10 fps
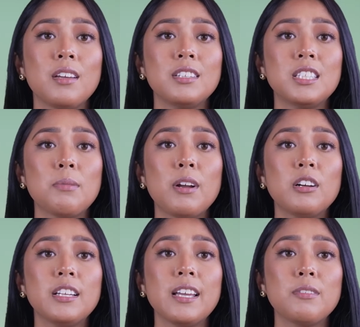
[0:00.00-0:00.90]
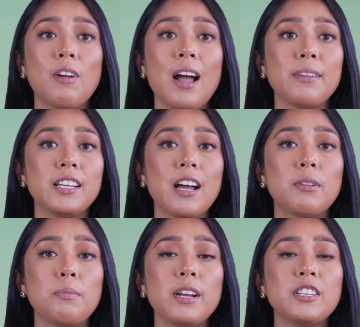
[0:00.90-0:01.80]
Similarly, bribing
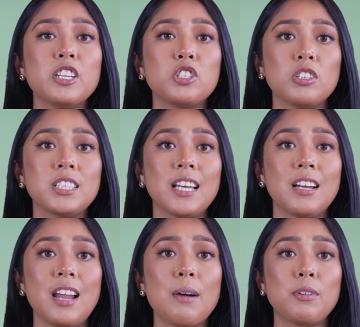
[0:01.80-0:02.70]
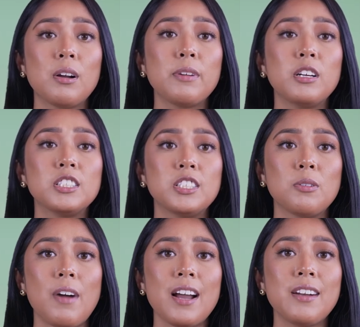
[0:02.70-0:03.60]
government officials can allow criminals to
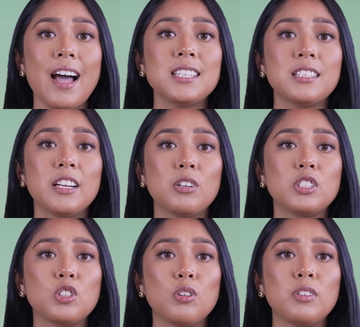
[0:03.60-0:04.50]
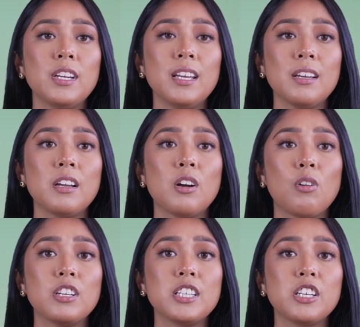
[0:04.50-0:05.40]
bypass legal scrutiny
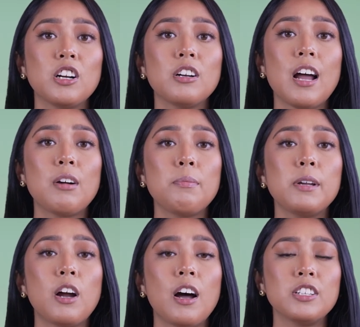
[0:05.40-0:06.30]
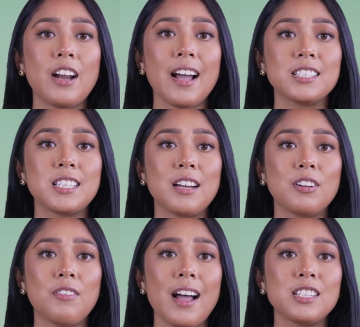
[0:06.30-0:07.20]
or secure government contracts that
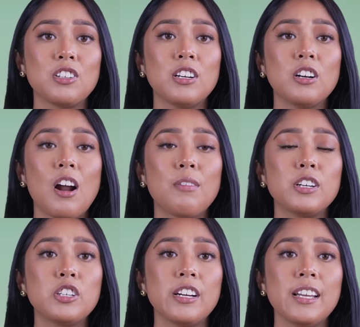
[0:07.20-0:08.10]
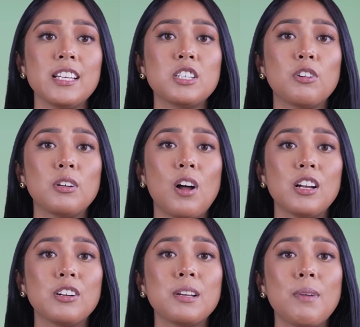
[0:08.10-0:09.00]
provide further opportunities for
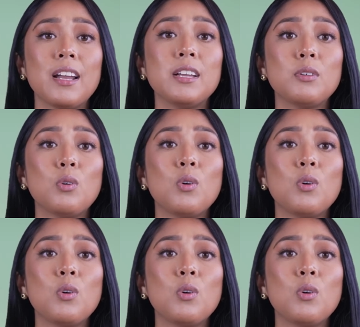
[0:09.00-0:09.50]
laundering money.